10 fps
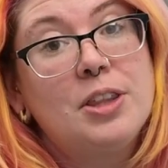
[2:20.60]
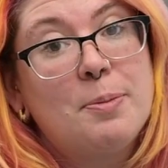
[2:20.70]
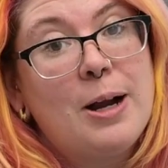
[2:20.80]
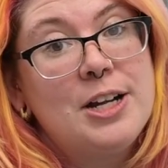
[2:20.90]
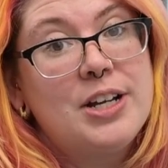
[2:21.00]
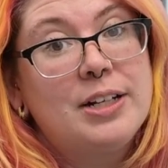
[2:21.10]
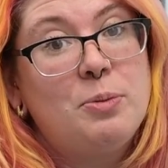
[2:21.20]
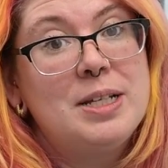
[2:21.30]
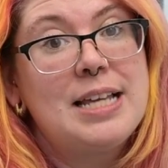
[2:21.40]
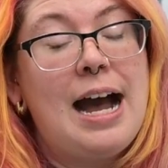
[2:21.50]
the
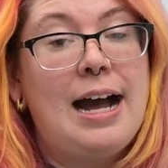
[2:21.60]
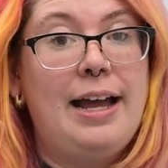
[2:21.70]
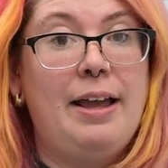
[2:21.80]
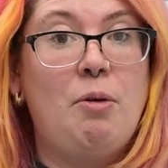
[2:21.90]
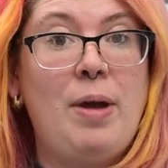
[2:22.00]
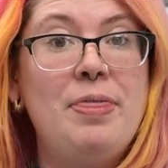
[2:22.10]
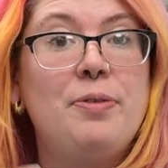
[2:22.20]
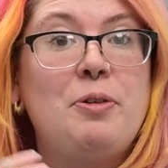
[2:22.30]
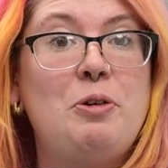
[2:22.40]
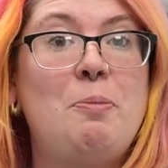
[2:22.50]
project was I
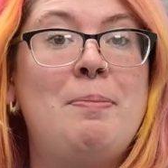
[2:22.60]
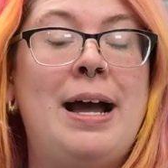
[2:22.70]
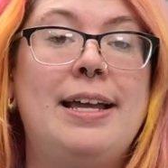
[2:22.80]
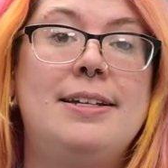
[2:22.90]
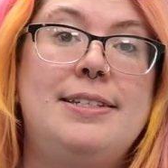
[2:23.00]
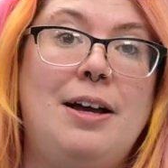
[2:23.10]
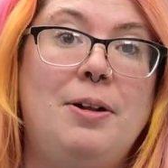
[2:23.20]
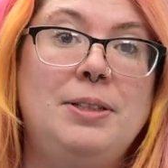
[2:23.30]
went through my adult